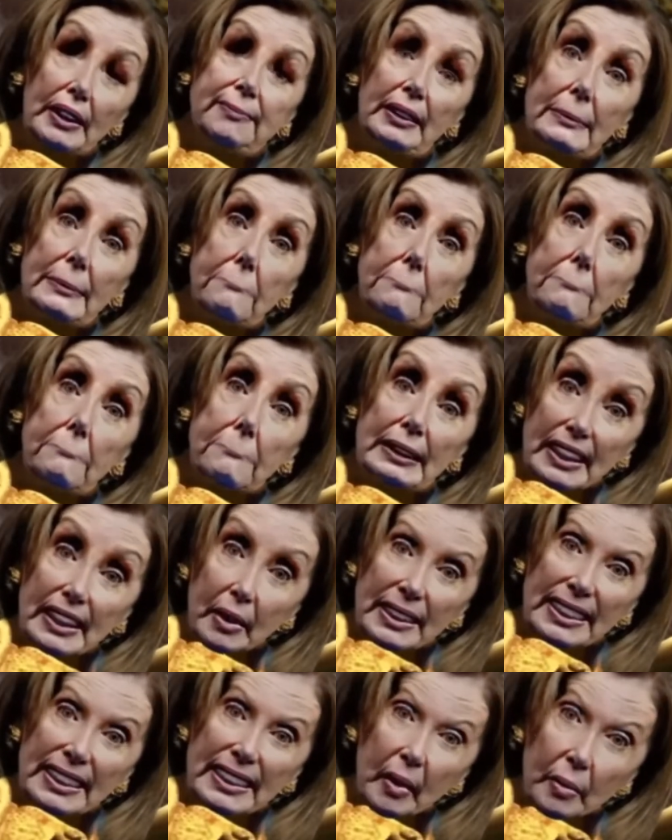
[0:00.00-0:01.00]
million
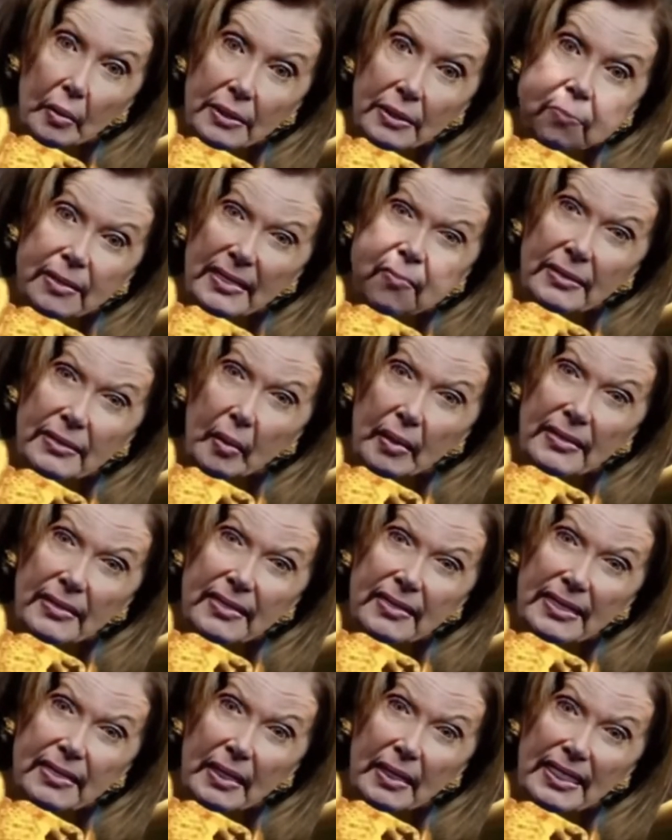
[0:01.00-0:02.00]
Trump supporters
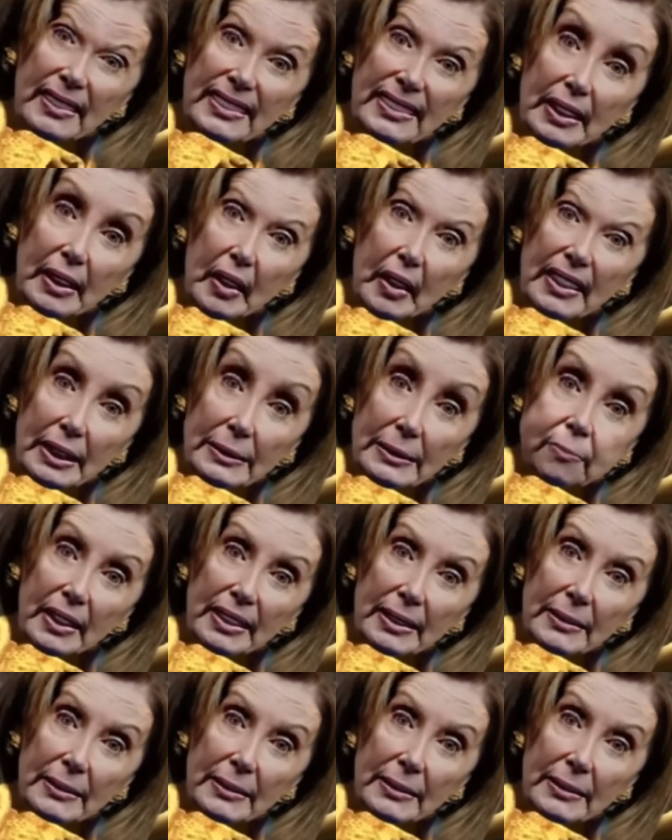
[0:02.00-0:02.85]
stood up to me?